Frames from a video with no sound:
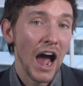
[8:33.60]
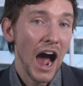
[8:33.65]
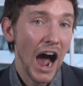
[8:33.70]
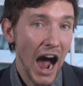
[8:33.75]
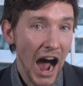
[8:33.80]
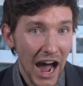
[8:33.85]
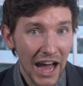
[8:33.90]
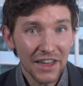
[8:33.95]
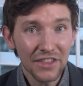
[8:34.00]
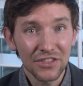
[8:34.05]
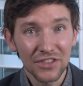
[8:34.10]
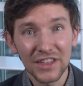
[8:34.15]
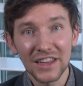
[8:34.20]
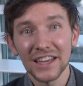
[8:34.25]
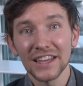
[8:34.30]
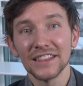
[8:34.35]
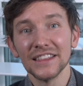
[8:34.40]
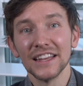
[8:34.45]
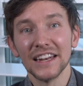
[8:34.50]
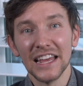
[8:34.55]
I
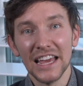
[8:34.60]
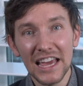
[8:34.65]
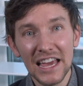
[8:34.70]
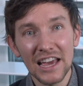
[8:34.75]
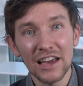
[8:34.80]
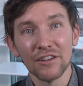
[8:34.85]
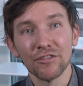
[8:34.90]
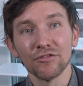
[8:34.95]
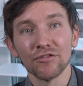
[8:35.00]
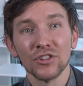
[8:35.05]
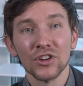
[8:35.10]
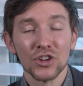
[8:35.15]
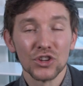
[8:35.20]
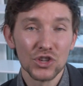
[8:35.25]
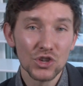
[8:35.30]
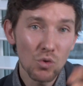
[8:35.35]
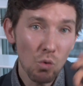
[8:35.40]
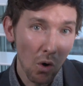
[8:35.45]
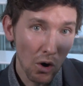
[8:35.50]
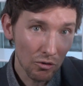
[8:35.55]
think that if
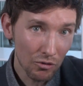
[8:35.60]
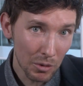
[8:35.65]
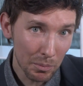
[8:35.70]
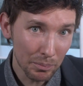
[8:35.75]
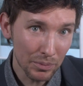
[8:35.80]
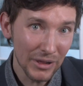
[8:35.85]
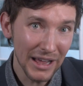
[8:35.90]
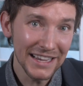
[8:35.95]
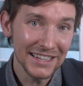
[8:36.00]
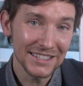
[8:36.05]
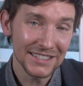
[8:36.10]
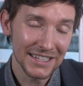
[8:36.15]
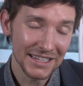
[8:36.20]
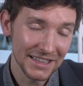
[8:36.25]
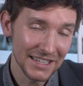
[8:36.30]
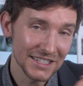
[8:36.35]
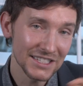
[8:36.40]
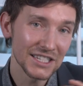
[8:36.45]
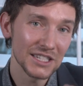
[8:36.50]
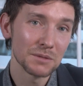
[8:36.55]
you are replacing,
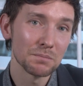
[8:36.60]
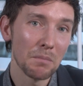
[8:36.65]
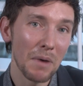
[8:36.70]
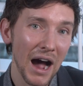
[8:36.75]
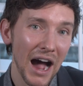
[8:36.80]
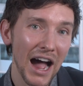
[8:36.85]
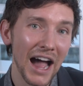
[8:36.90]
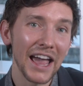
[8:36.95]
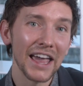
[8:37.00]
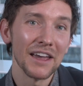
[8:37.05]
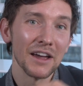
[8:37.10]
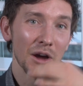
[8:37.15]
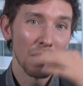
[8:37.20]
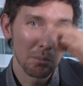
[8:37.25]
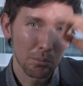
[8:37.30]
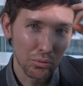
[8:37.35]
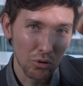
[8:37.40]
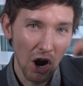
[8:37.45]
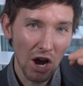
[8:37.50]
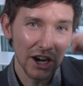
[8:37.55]
this is my
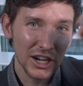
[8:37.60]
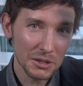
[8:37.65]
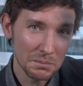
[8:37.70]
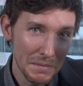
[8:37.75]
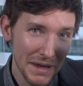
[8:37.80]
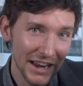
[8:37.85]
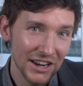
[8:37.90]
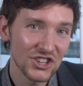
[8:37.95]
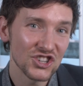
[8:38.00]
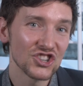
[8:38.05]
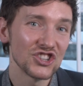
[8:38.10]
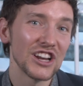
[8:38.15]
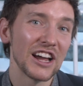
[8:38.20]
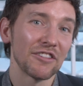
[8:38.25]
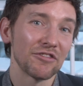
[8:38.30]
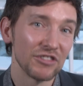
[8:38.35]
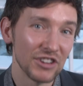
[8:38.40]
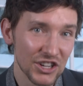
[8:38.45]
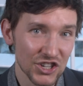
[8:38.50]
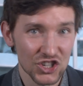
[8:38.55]
product manager
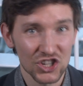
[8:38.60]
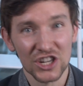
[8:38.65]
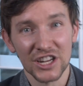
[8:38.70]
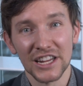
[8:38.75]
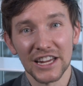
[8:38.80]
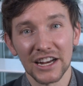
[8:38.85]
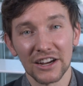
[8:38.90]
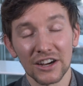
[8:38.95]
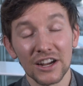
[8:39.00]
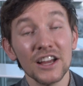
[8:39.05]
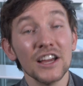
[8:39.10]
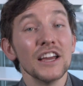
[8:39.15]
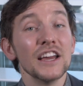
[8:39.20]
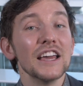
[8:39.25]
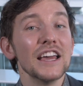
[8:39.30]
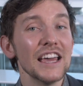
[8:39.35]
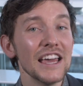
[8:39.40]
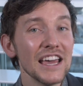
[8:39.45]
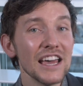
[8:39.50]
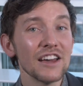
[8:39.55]
definition here,
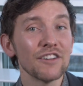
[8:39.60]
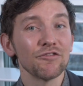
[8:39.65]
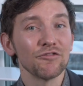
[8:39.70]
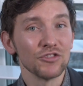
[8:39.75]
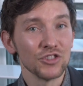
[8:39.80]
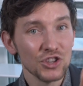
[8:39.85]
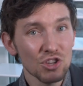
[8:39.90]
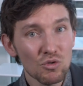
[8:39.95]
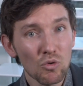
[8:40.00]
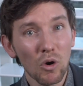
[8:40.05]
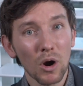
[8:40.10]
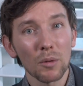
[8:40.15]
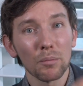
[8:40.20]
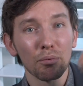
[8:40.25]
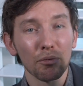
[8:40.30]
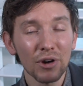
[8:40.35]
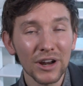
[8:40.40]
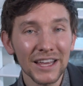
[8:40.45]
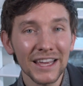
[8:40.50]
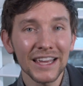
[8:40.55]
if you are
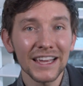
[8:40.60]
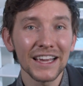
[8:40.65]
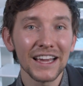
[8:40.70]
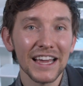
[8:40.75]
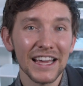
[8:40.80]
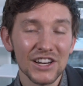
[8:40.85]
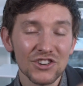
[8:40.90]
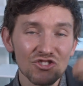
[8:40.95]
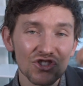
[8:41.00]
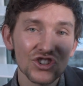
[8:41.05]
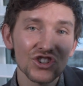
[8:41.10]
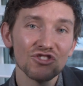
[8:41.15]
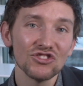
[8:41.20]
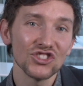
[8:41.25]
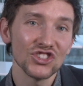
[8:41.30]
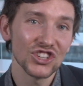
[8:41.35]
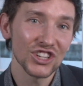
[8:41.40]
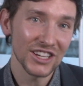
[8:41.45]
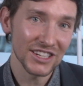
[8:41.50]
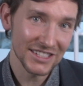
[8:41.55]

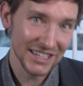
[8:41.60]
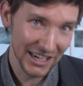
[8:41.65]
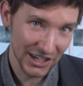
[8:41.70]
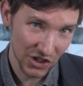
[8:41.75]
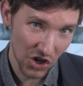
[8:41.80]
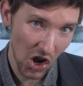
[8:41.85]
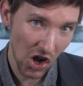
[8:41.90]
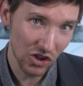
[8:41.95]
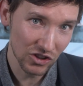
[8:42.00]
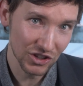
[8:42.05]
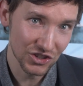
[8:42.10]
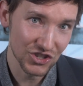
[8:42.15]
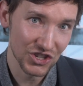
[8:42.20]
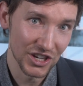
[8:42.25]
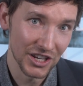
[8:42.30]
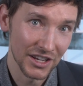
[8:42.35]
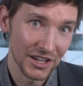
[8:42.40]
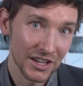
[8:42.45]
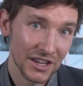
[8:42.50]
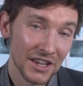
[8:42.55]
introducing a
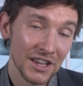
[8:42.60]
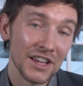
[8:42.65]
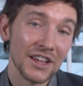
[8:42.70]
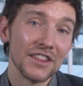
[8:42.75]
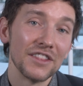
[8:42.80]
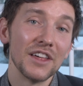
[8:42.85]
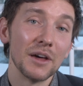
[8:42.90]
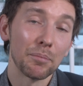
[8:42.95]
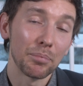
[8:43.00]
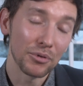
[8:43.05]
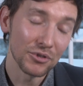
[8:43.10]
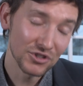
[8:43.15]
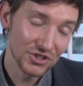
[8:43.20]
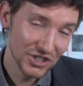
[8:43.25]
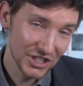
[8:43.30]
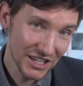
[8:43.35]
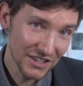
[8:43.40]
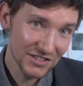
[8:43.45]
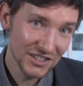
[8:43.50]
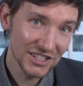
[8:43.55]
technology that
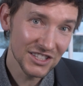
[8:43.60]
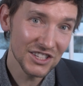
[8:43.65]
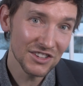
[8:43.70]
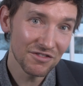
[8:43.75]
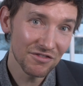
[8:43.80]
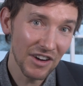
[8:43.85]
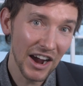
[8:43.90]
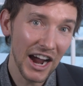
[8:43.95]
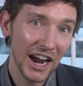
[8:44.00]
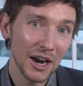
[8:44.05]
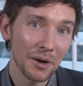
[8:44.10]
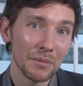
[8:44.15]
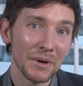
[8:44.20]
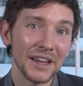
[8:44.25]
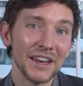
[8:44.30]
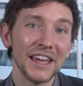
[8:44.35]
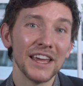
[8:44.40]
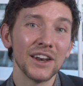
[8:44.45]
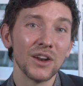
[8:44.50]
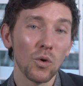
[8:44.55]
perceives its environment
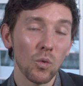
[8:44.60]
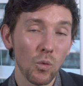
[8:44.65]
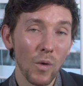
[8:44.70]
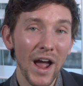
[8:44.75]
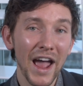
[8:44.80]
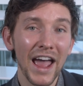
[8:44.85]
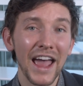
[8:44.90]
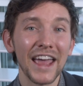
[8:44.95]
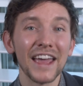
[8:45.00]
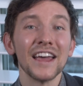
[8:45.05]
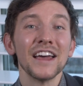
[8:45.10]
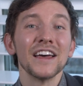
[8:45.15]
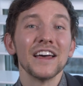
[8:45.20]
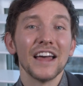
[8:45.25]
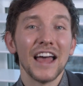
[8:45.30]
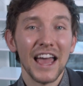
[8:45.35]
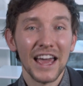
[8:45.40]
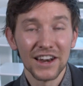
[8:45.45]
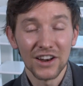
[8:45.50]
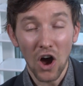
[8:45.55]
in a way
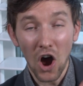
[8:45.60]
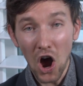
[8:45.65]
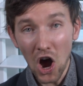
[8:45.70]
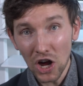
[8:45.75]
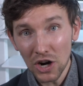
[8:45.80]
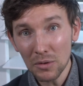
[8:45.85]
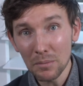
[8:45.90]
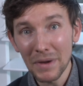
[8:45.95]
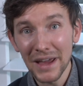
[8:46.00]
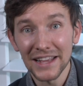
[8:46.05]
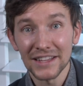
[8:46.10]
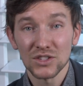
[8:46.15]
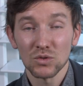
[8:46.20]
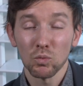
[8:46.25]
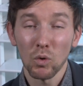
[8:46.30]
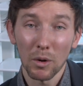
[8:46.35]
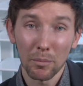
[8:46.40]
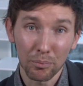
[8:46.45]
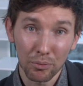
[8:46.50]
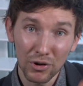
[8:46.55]
and automates
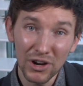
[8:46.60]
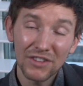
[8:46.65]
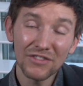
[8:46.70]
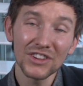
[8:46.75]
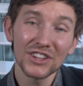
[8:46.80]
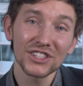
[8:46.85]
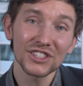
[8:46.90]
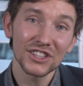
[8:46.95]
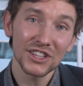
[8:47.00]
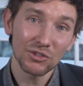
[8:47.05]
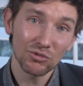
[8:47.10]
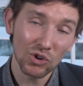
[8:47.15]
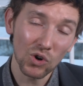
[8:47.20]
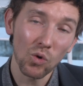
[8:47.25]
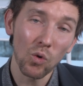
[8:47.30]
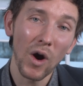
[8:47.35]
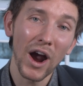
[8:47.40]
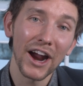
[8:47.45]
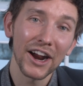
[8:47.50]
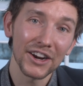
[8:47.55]
what previously
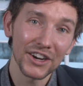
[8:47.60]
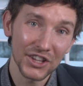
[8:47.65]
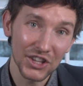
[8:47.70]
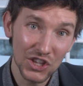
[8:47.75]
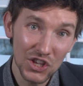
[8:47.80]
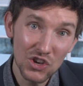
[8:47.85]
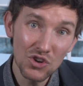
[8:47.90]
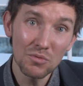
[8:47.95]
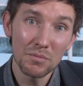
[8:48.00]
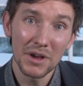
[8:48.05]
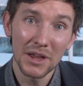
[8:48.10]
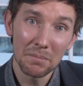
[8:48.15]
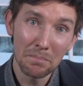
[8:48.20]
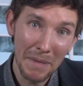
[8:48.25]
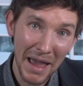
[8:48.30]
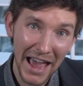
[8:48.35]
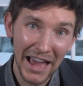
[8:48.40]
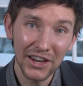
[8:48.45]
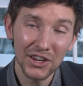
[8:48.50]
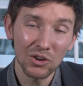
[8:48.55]
required human
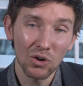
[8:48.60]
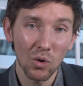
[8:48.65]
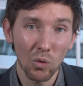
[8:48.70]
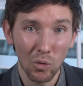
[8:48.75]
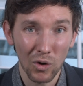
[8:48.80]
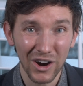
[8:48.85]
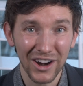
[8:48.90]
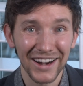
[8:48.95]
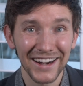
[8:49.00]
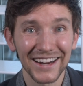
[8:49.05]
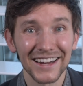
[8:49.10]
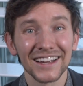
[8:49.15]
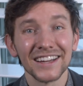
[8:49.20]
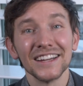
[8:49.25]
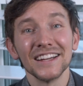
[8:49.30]
manual work,